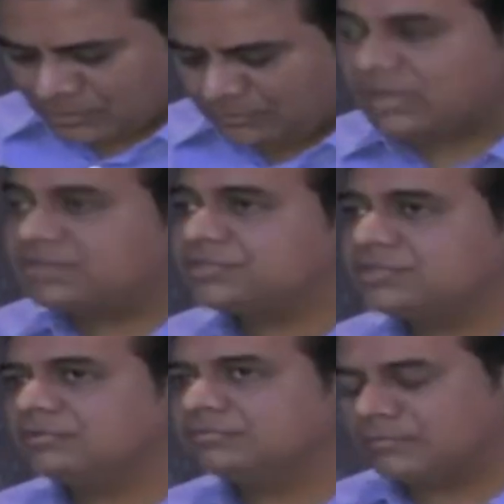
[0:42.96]

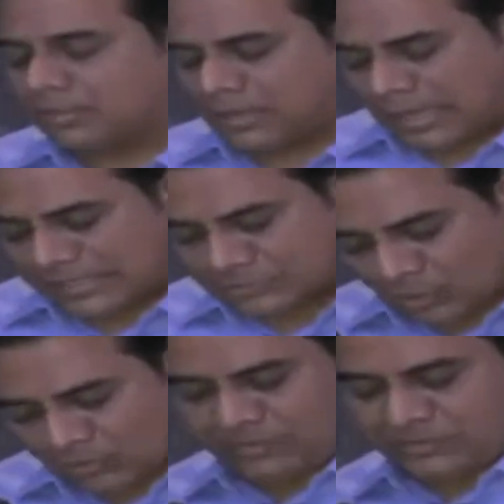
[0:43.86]
Medicine has
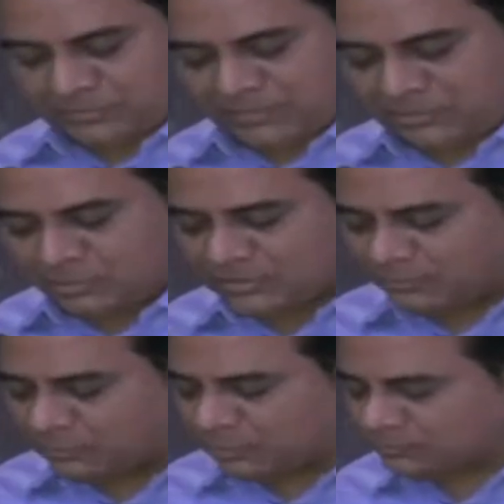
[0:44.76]
always been looked
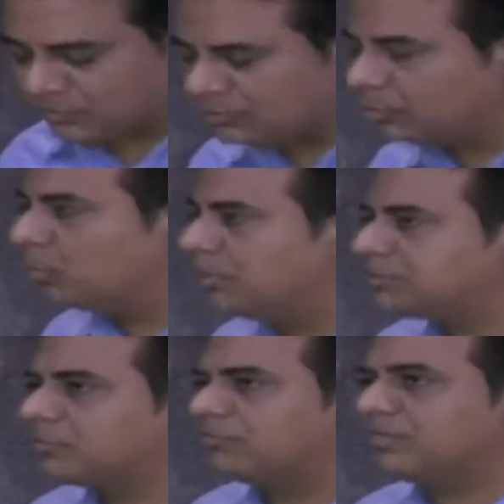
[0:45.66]
up to as one of the
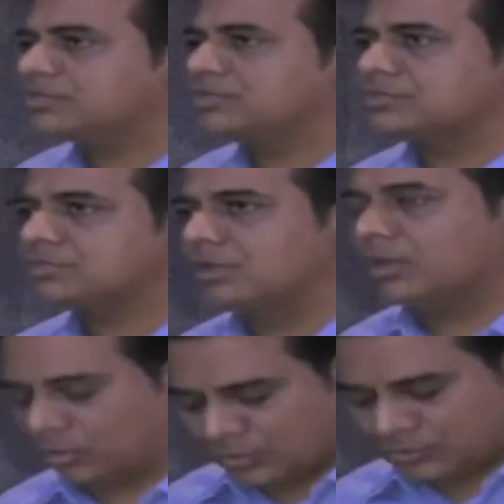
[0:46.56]
noblest professions
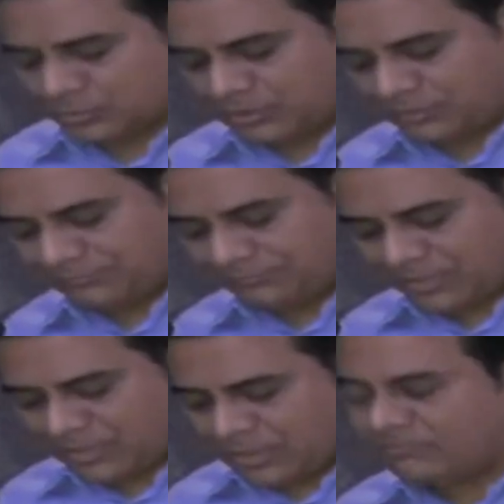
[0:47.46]
across the world.
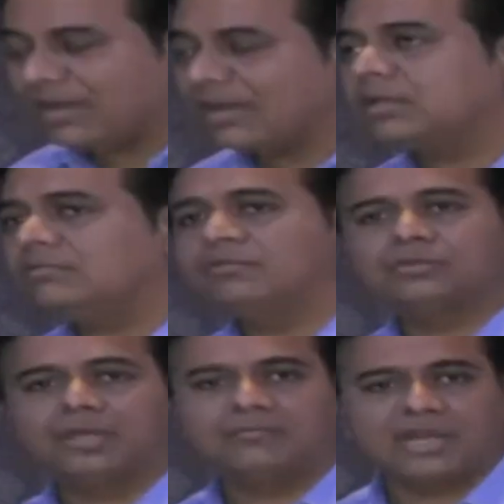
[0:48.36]
In fact, even
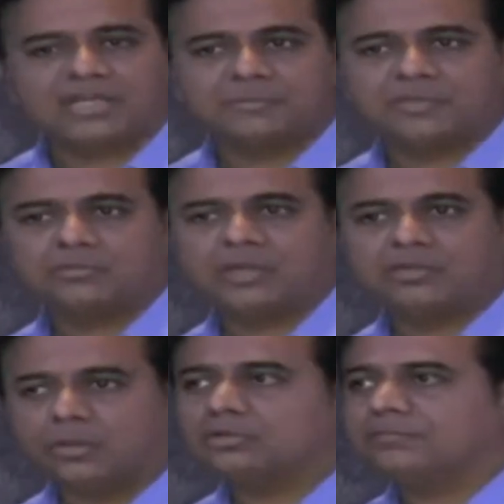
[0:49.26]
today when I speak to my
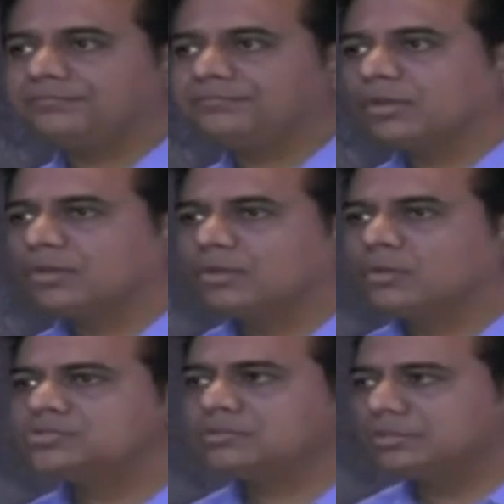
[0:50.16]
daughter,
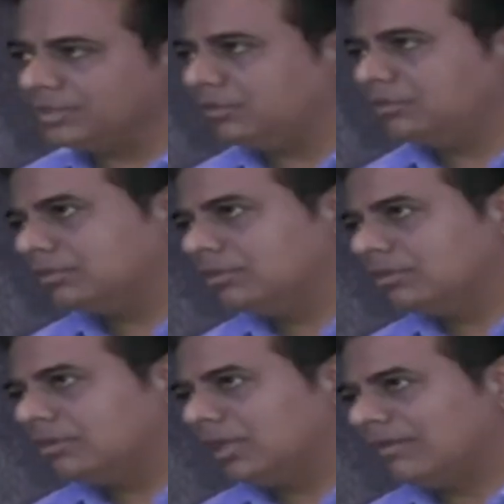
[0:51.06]
who's 13,
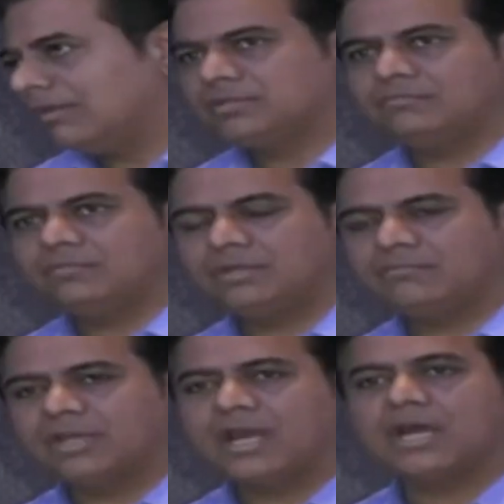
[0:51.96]
and
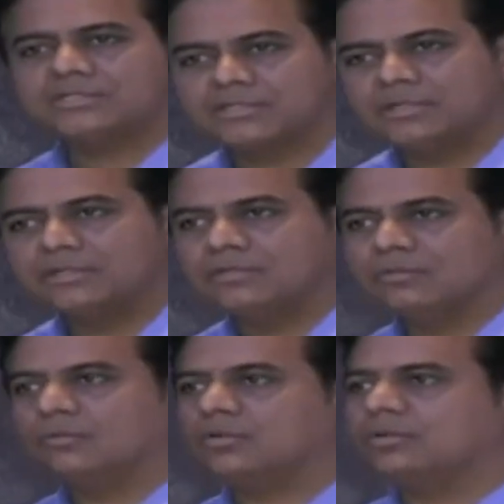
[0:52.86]
when I ask her, you
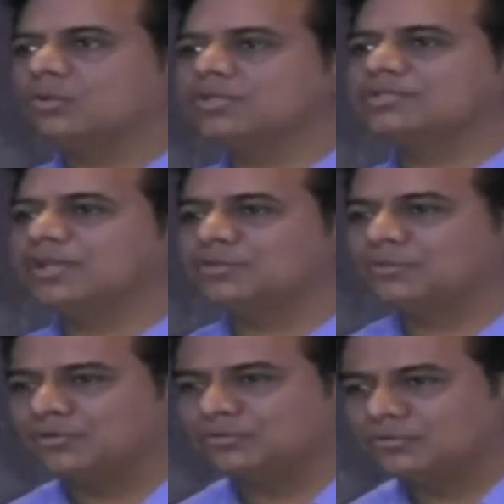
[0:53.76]
know, what is it that you
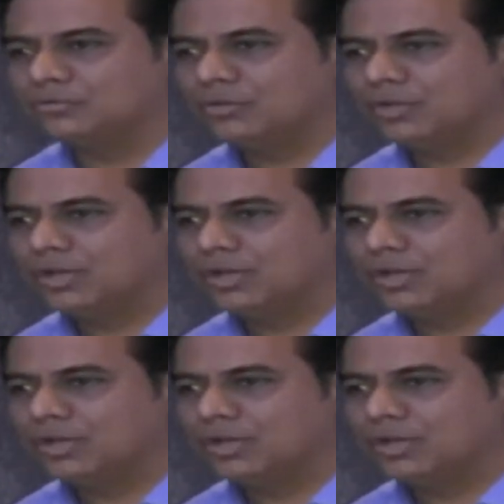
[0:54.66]
want to do?